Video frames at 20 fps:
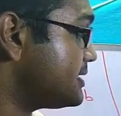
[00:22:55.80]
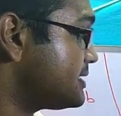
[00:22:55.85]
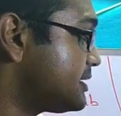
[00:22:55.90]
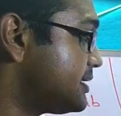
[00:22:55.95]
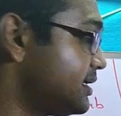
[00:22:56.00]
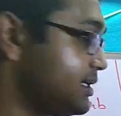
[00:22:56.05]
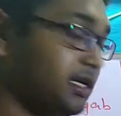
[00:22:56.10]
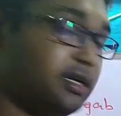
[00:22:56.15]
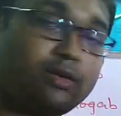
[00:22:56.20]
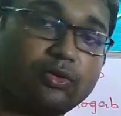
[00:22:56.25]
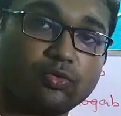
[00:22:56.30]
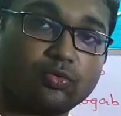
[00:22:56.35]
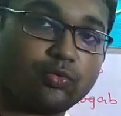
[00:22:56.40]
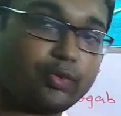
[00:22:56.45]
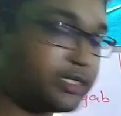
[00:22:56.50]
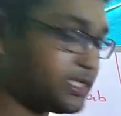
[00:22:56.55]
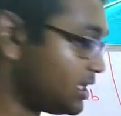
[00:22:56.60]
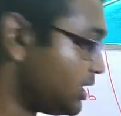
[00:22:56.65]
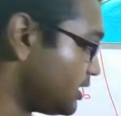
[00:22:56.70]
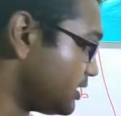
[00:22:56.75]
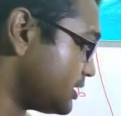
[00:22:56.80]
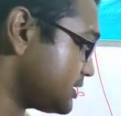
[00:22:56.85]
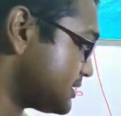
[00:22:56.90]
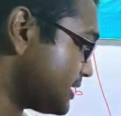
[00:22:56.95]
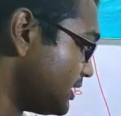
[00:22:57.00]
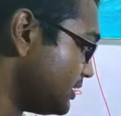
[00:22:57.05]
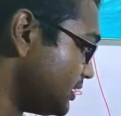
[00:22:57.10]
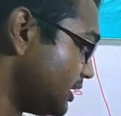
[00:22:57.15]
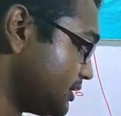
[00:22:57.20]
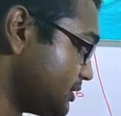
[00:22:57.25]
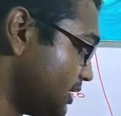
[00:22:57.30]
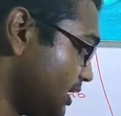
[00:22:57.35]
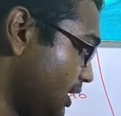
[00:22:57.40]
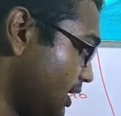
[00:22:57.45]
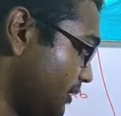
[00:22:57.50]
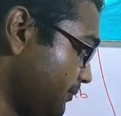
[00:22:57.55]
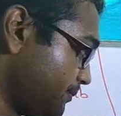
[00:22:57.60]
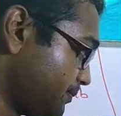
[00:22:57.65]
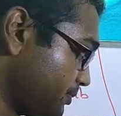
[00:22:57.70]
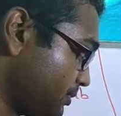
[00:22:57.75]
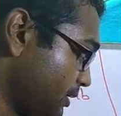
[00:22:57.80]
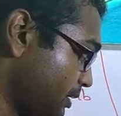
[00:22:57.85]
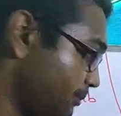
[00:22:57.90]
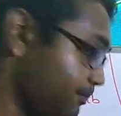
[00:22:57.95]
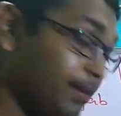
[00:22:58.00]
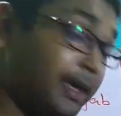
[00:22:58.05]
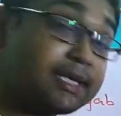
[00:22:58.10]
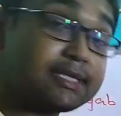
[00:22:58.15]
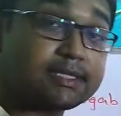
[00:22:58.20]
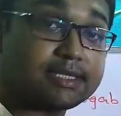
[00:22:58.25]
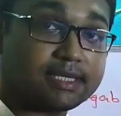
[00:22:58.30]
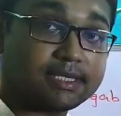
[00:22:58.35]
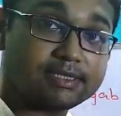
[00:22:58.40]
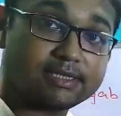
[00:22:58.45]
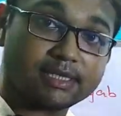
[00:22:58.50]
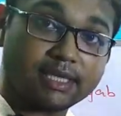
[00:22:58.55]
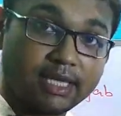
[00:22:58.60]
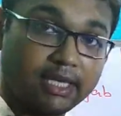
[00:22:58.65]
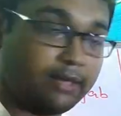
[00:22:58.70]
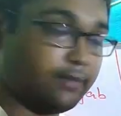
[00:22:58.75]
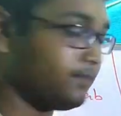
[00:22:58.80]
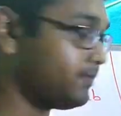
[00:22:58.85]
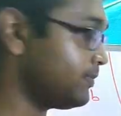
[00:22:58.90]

written, we shall understand that the base is e.